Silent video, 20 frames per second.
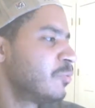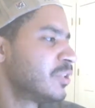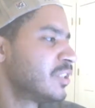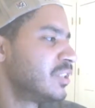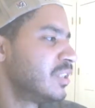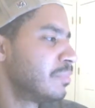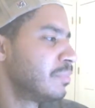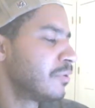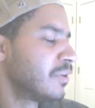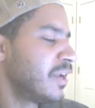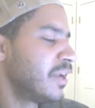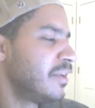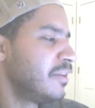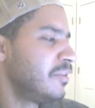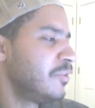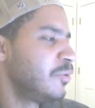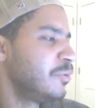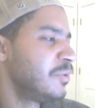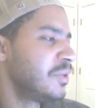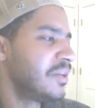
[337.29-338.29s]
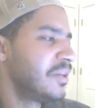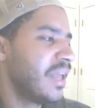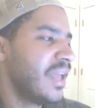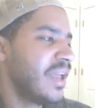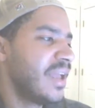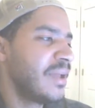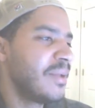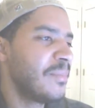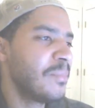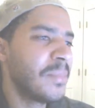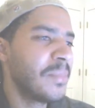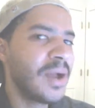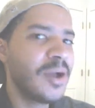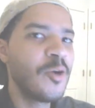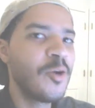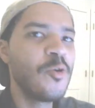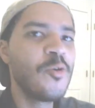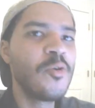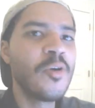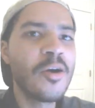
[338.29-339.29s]
reciprocating. You done had my
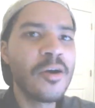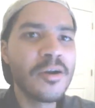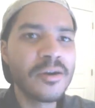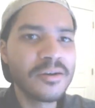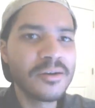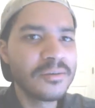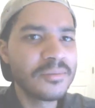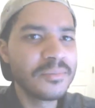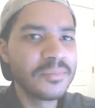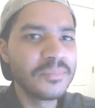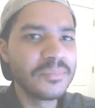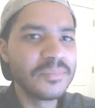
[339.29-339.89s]
whole heart.